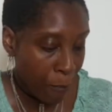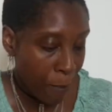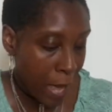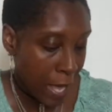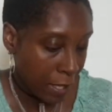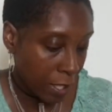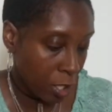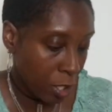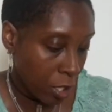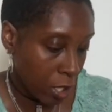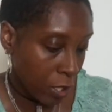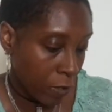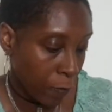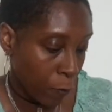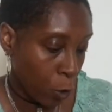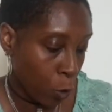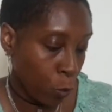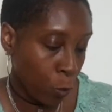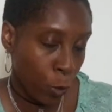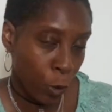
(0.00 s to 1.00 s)
messages for
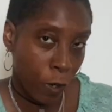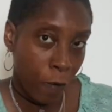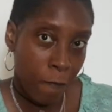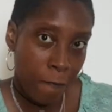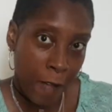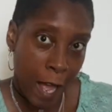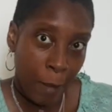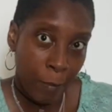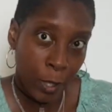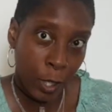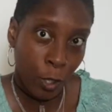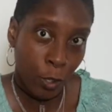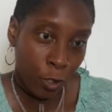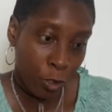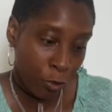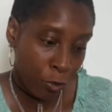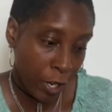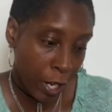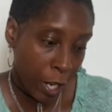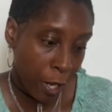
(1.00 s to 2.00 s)
you, your family, your
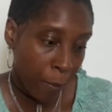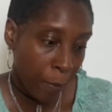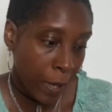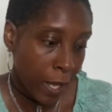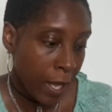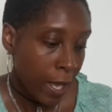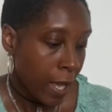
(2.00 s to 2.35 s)
tribe,